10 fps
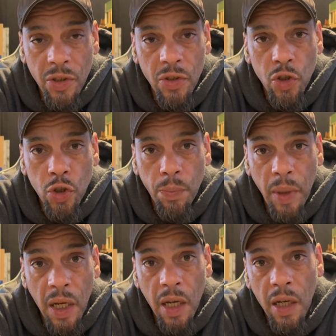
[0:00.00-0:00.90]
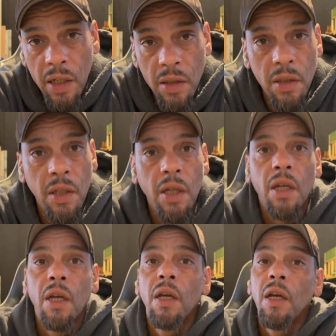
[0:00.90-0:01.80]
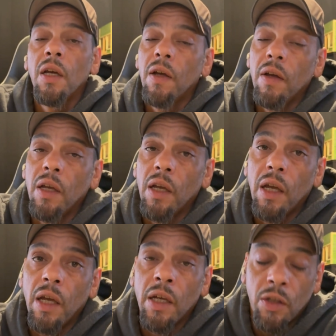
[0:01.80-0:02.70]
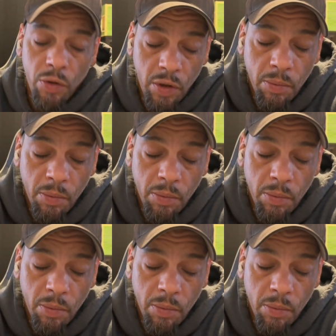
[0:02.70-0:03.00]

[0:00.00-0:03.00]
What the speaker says: span, including